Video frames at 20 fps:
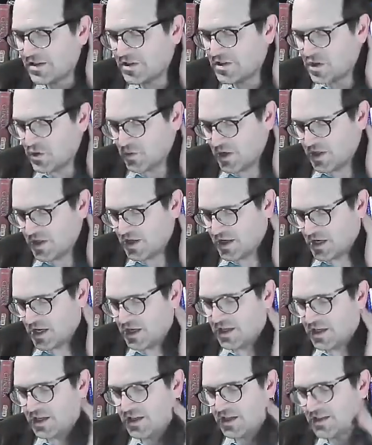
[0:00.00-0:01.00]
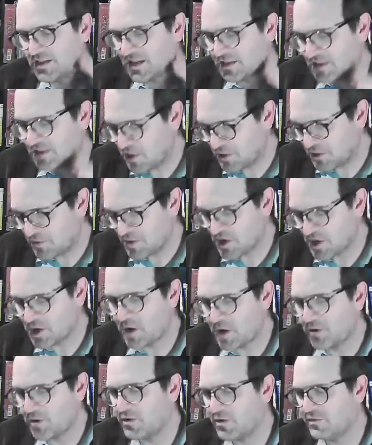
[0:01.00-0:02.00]
to Athena, and he says, hear me,
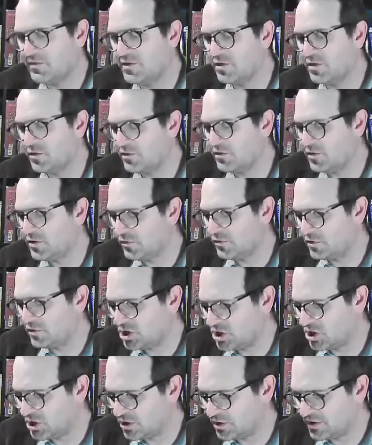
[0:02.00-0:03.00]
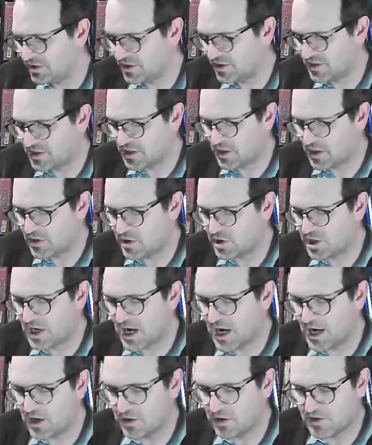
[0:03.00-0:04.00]
daughter of Zeus, whose shield is thunder,
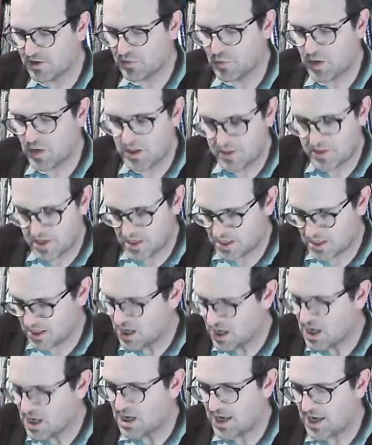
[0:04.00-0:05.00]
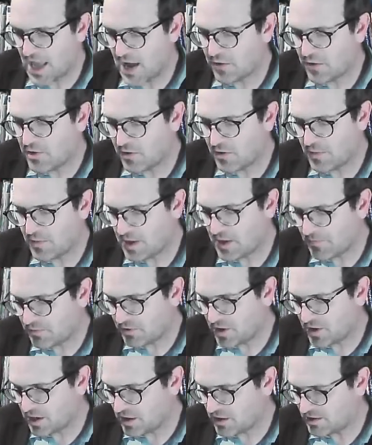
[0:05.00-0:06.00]
tireless one Athena. Now hear my
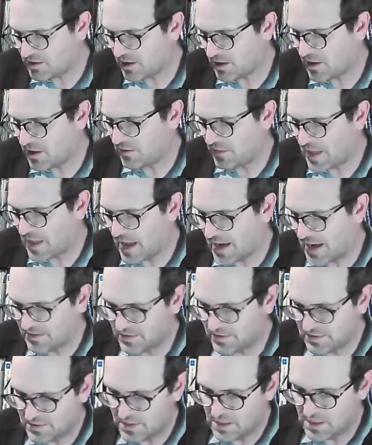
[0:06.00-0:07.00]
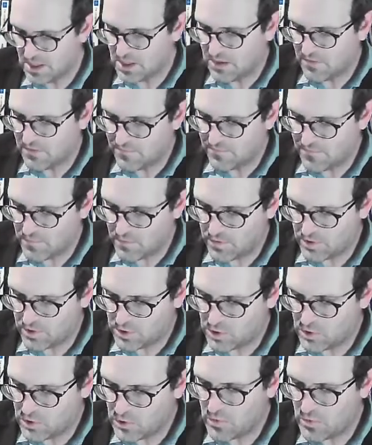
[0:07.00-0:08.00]
prayer at last, for
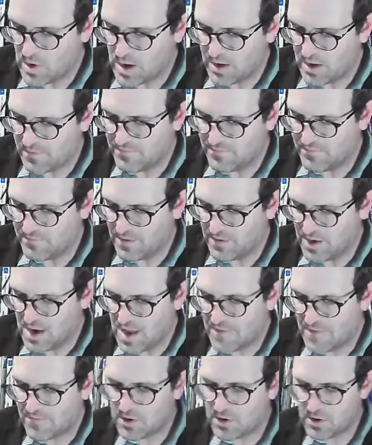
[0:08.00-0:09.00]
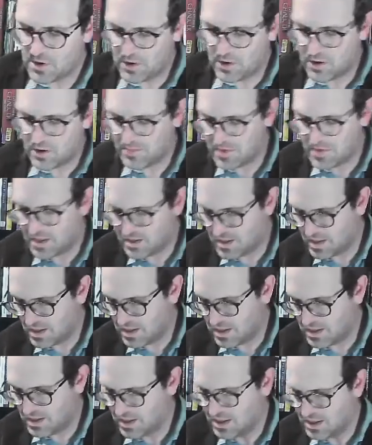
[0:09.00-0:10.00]
you have never heard me
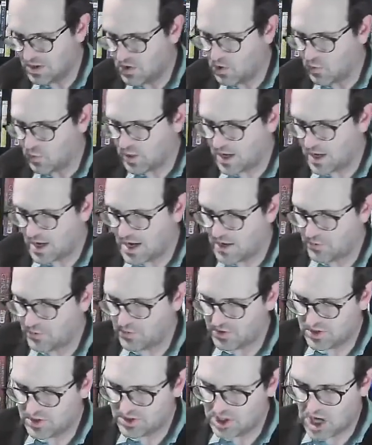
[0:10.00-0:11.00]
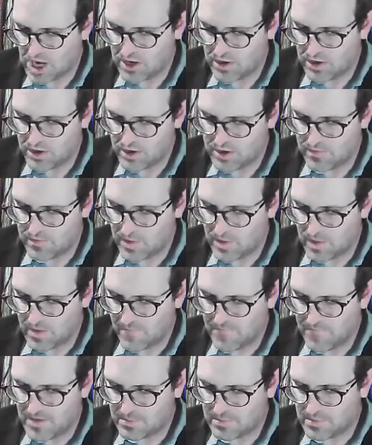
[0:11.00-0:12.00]
then, when I was shattered, when the
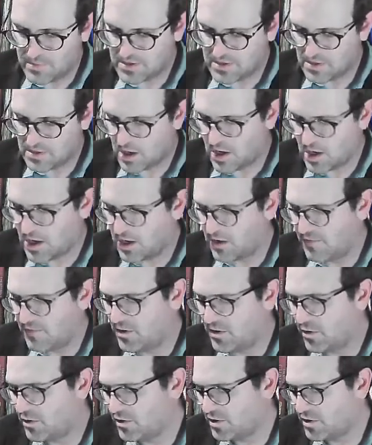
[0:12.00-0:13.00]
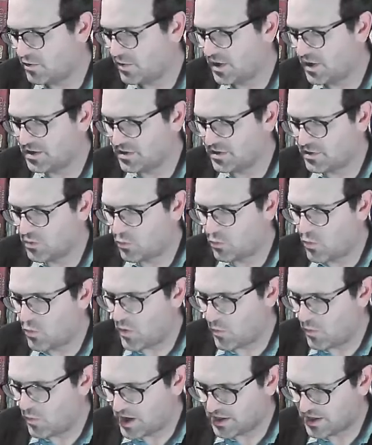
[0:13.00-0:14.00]
famous god of the earthquakes
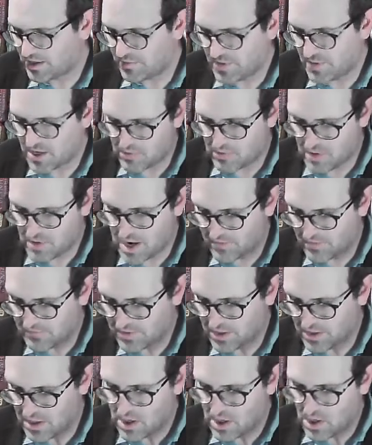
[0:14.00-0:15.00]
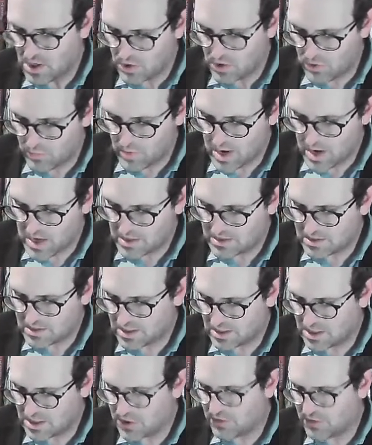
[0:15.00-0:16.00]
wrecked my craft. Grant
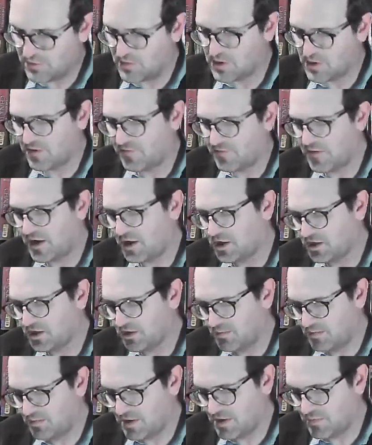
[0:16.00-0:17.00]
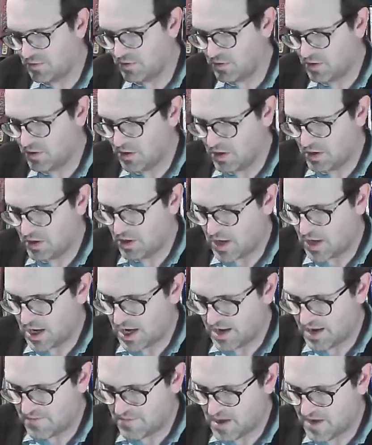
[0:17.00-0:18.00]
that here among the Phaeacian people
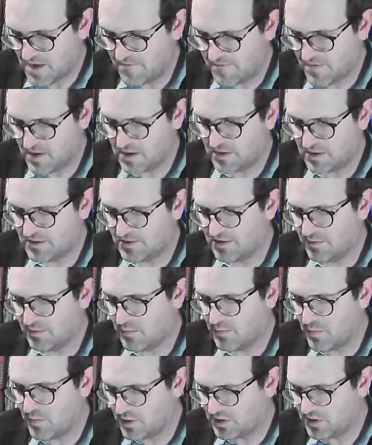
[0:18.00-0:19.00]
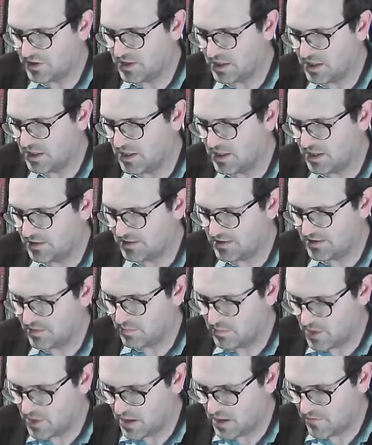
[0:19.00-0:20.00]
I may find some mercy and
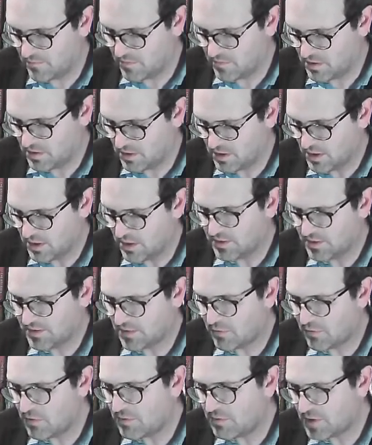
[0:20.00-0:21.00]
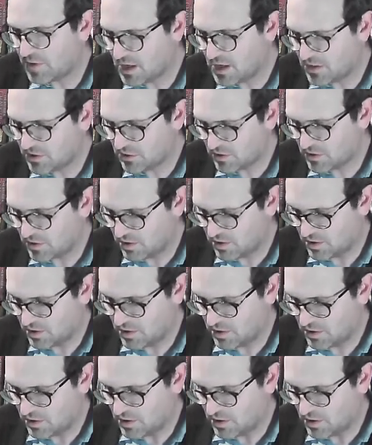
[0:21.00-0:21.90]
some love. So he prayed to her,